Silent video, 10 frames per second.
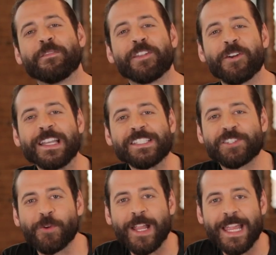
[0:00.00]
If there are any
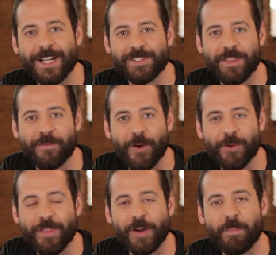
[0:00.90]
stray hairs in the
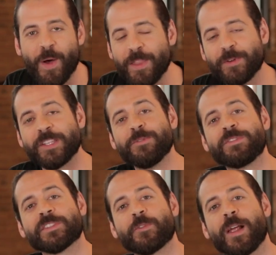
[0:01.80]
photo that are bothering you, just